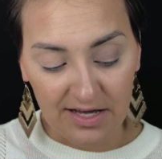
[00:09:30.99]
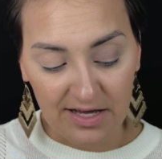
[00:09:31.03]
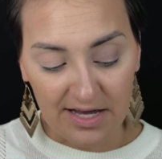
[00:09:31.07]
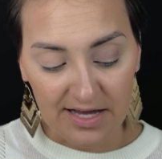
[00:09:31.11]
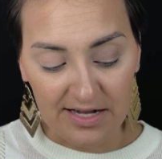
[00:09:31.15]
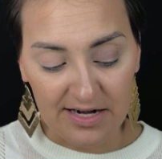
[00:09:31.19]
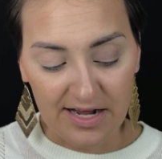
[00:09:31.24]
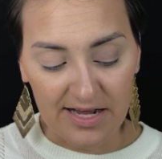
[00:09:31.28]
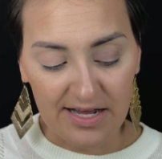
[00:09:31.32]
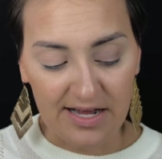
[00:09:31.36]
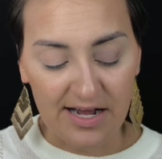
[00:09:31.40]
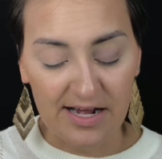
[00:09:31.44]

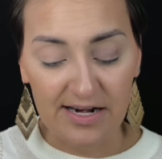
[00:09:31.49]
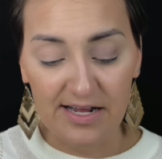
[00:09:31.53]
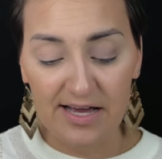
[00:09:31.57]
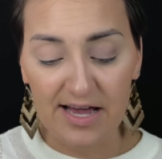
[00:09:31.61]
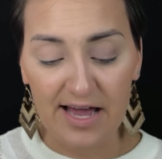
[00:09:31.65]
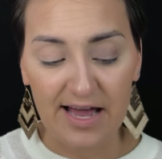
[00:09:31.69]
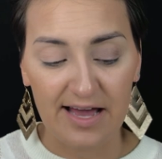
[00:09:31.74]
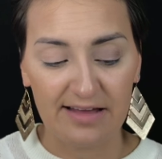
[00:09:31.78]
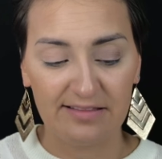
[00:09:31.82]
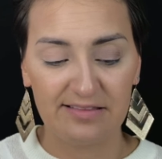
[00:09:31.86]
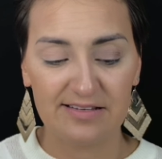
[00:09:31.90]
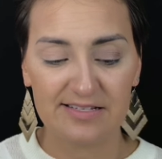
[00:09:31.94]
and I kind of
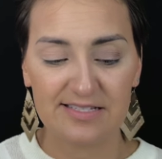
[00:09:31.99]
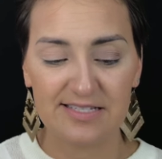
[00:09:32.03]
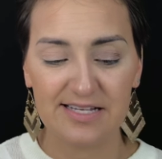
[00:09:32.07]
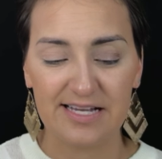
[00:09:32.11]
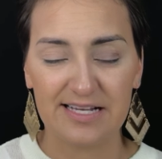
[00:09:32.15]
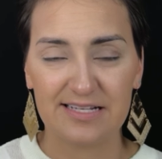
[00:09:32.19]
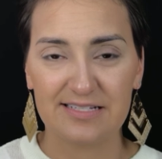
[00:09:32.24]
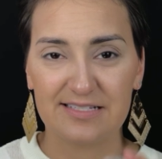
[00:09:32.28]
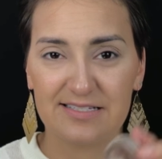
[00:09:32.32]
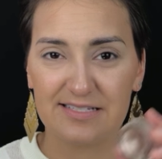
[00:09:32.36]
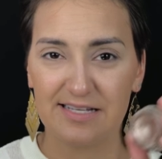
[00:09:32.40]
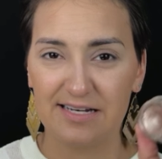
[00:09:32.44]
had this
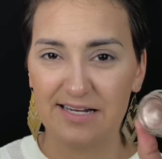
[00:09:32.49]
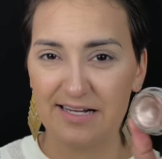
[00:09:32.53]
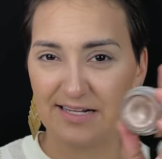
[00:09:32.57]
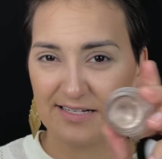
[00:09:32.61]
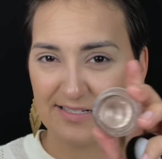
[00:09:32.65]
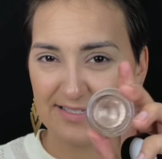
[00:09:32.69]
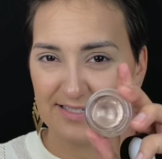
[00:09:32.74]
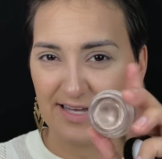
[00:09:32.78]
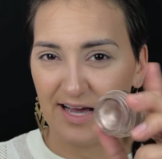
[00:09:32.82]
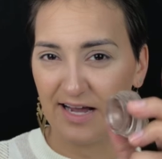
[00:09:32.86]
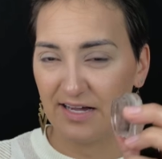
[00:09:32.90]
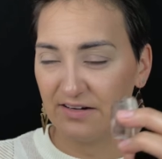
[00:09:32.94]
like sitting
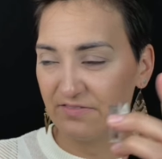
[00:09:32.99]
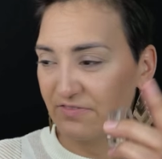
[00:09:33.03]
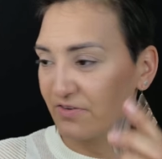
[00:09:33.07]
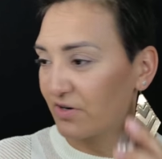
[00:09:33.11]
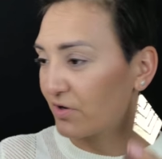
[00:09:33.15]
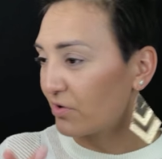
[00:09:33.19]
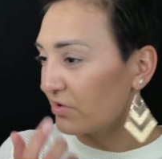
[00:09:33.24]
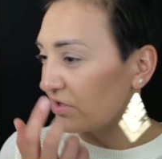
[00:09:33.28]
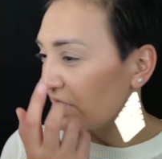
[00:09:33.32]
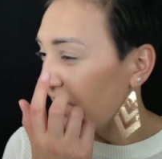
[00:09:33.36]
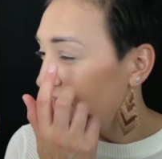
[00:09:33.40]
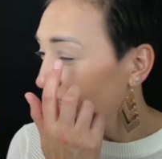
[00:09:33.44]
aside for
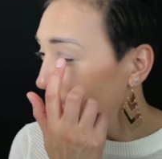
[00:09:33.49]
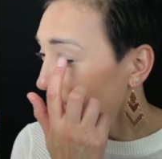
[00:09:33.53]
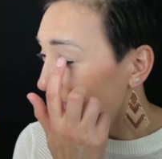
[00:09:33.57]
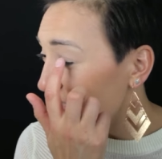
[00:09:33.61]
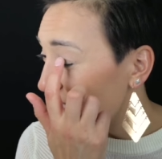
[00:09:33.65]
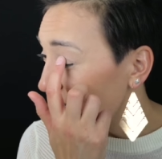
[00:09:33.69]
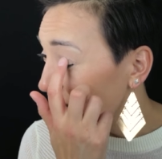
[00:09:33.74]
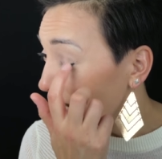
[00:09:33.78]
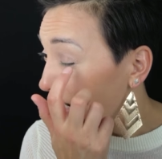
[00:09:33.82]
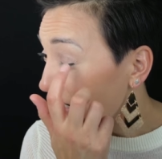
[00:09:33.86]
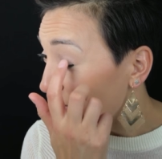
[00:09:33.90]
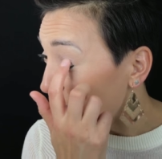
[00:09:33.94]
a long
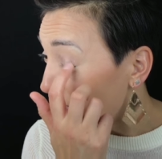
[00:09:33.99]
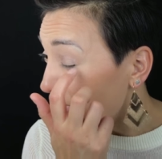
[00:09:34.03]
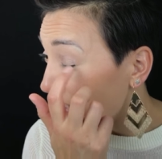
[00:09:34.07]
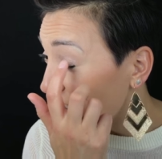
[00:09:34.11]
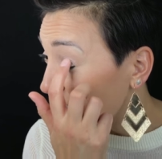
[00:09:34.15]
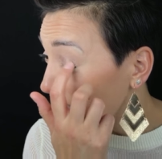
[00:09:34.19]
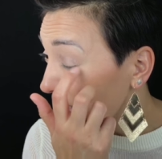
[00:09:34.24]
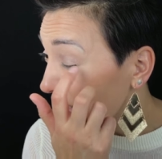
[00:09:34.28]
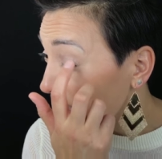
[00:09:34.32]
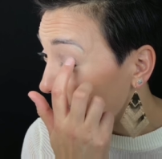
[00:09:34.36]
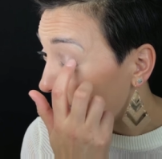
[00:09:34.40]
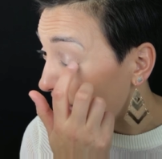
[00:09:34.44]
time,
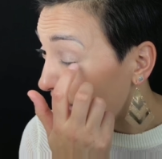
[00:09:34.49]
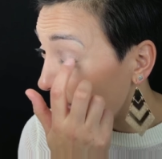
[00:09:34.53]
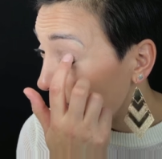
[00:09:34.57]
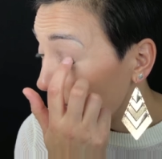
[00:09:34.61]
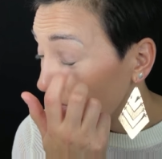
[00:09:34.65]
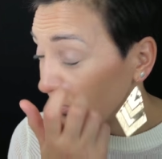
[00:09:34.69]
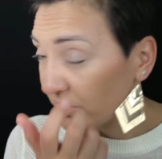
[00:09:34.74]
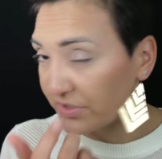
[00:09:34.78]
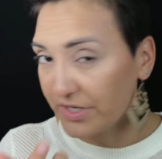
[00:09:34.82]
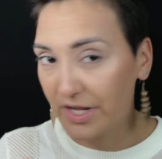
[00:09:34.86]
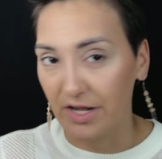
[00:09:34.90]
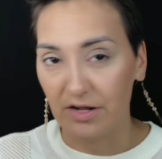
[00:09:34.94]
like,
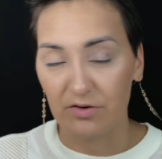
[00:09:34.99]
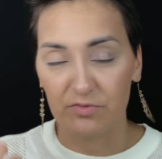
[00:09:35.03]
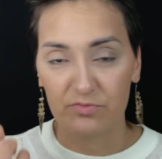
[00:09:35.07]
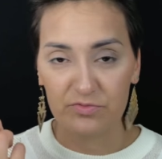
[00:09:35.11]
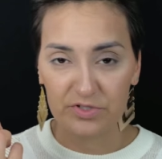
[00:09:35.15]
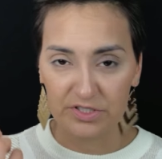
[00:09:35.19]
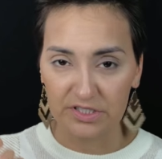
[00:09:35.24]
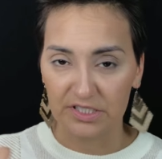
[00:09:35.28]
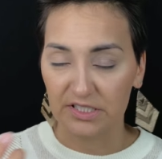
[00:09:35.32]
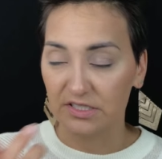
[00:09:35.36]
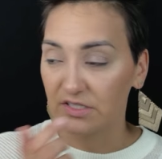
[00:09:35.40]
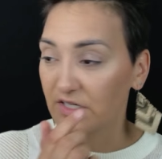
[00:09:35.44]
well, not a
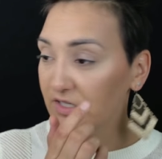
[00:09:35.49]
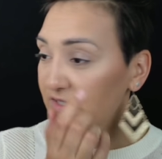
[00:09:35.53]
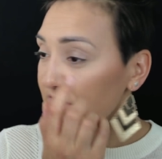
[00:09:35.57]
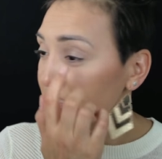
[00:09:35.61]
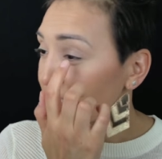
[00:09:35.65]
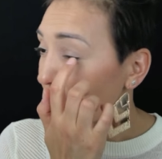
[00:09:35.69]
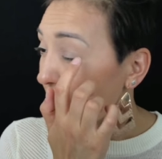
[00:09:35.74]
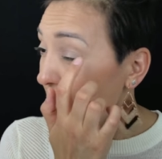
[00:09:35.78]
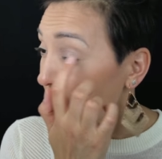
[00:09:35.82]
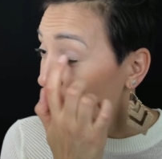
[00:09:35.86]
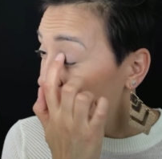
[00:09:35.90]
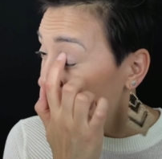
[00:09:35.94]
really long
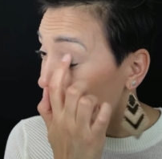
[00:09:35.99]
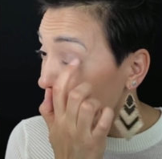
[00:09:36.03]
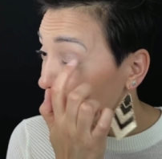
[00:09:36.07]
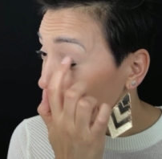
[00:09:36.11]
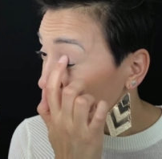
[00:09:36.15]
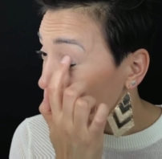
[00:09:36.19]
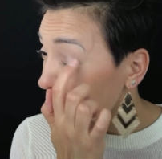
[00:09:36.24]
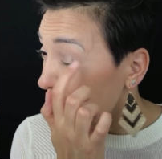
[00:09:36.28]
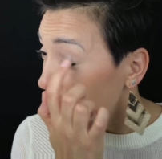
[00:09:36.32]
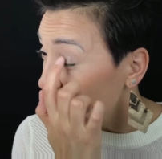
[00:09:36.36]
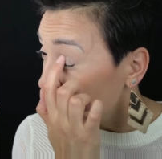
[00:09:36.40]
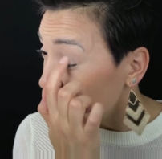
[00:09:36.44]
time,
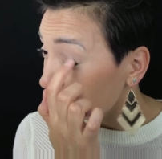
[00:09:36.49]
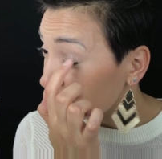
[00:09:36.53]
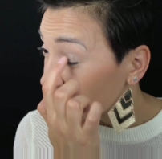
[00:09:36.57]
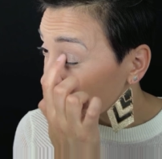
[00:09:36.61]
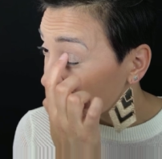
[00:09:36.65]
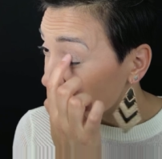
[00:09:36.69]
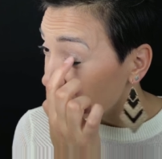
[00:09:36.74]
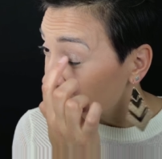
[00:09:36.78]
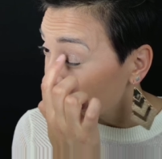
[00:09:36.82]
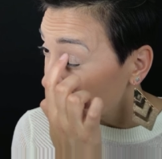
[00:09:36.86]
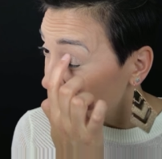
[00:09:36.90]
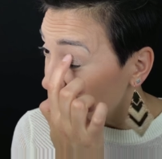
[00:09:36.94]
but
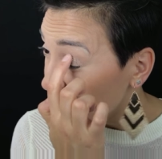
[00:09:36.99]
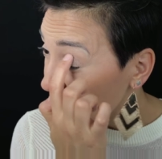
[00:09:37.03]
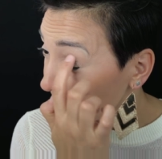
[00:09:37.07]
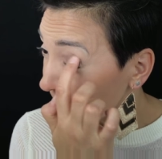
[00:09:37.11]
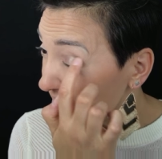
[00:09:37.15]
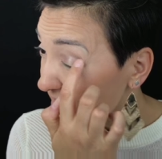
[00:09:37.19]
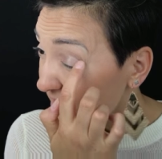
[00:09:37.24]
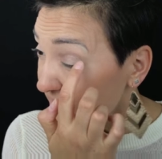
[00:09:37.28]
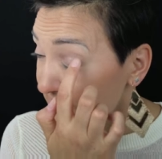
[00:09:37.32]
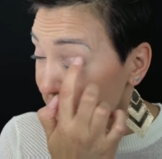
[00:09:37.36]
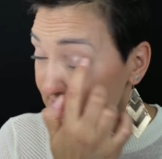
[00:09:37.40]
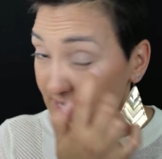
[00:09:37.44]

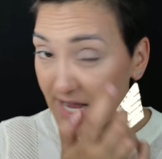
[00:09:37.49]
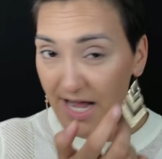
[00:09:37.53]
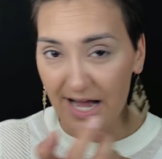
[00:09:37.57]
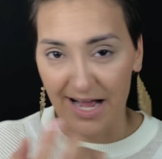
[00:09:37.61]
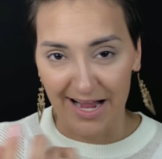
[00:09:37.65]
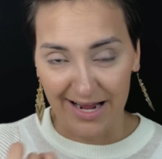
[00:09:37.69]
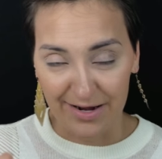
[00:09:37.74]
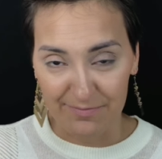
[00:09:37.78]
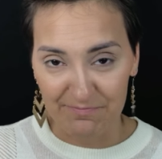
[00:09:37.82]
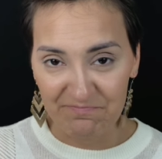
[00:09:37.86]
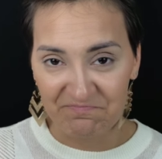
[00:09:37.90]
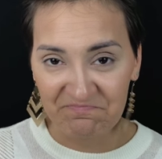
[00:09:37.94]
a
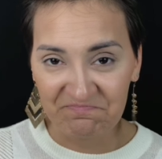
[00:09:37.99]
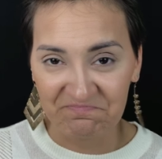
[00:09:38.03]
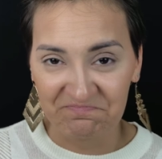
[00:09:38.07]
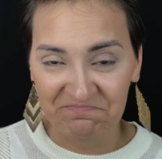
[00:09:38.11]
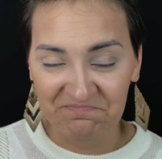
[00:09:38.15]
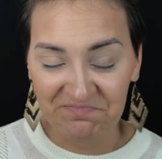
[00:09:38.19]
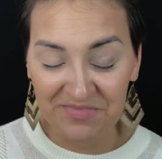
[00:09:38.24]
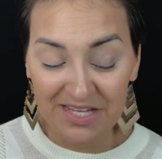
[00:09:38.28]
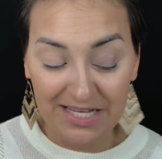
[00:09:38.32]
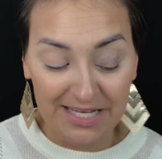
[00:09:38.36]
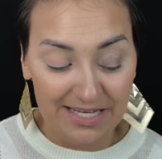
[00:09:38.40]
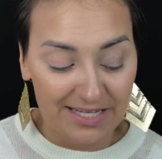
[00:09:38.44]
time.
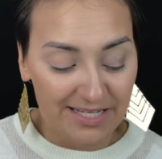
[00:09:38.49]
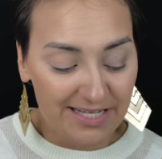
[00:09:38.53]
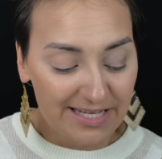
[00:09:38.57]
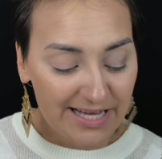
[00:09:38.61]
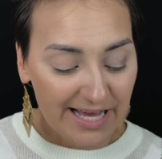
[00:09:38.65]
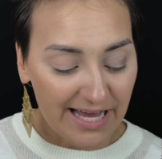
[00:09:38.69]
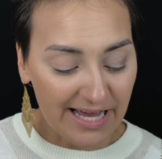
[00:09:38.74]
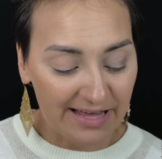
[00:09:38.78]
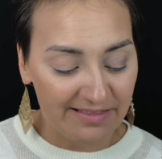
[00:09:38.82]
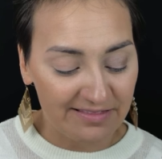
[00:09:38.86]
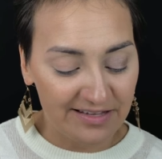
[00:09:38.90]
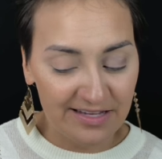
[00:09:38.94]

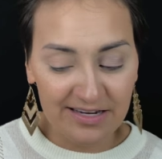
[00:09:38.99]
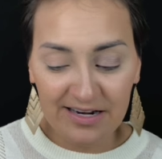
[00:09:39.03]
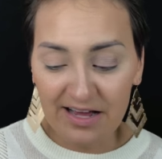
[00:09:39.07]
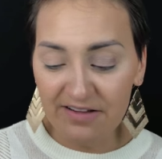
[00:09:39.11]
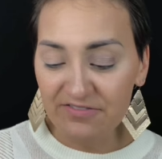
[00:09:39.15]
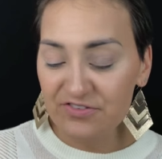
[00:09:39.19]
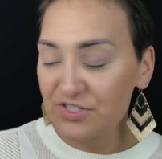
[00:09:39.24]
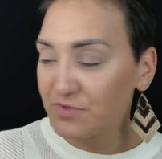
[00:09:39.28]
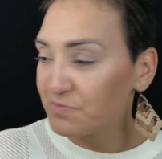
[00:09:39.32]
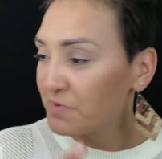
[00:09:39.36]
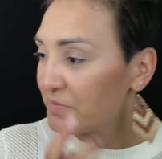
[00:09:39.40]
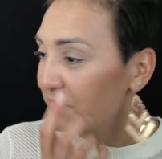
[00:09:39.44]
And then
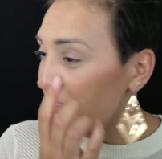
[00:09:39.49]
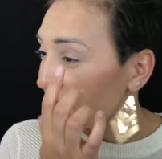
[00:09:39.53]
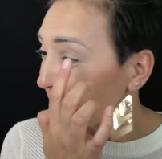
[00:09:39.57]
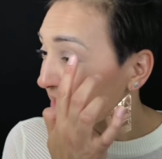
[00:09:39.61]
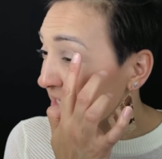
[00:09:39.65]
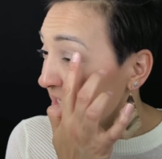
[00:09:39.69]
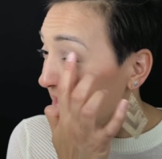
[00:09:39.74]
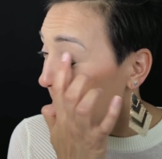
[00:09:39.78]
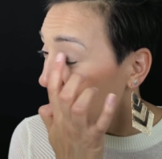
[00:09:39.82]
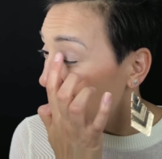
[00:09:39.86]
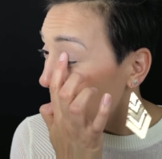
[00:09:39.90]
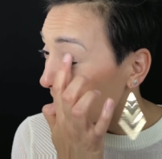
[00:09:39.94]
I've just been
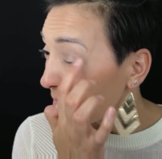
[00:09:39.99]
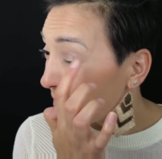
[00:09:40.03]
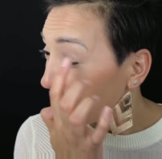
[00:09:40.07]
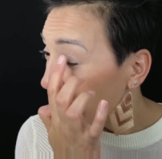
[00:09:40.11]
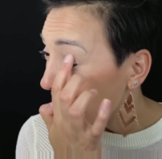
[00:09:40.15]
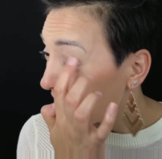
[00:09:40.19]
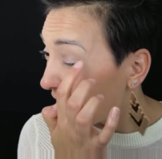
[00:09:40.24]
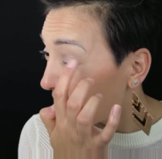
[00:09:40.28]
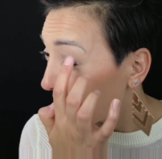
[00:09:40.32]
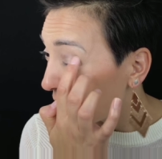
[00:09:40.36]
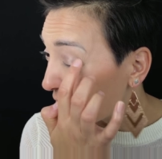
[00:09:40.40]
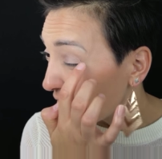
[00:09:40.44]
picking it up a
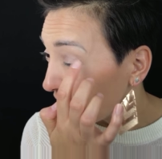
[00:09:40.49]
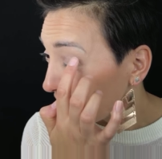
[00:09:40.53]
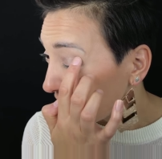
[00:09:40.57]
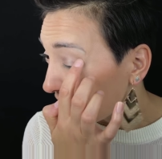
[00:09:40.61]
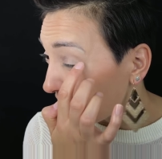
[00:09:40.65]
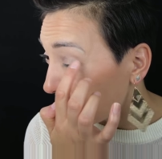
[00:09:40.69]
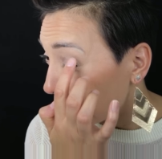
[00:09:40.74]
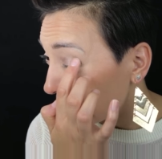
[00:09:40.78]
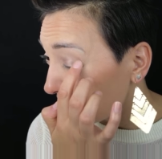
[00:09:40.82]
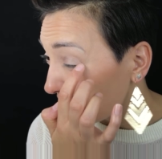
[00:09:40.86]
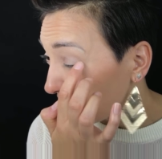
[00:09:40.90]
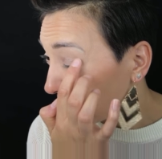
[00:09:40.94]
lot more
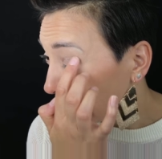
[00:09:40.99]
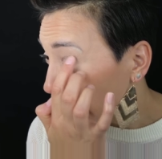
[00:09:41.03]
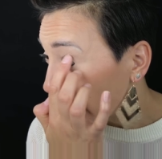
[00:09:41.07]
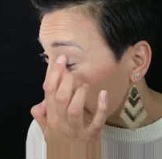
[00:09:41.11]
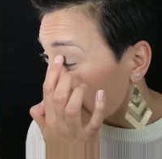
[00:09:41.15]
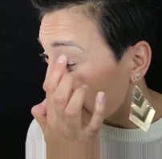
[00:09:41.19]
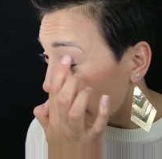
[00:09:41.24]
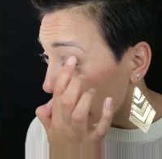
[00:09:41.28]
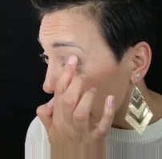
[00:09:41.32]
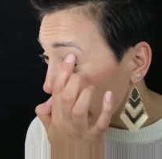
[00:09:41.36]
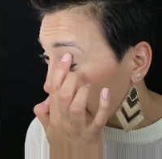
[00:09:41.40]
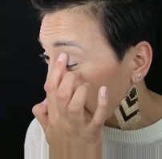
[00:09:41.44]

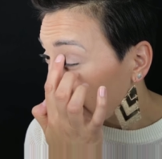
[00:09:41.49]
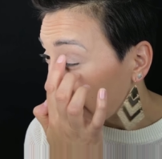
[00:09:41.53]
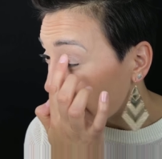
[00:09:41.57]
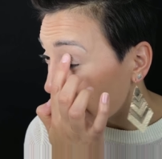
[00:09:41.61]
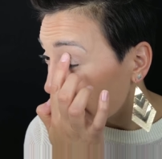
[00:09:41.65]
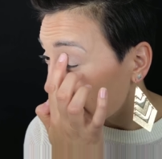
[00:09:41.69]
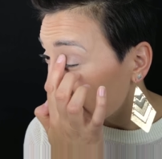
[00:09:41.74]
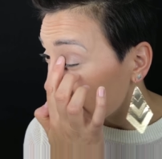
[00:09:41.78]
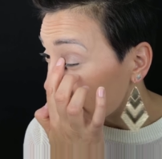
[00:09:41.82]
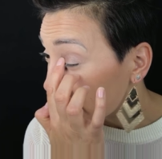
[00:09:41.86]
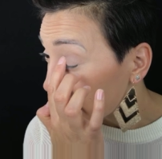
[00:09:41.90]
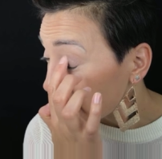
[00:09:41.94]
lately
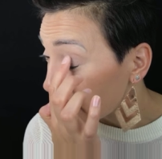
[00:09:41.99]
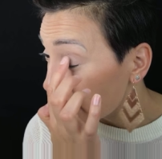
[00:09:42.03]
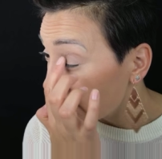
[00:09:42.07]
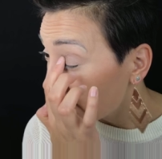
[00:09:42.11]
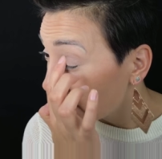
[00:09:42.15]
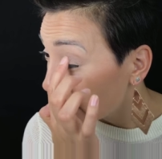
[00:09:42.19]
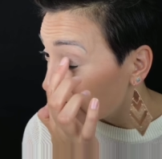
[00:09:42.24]
and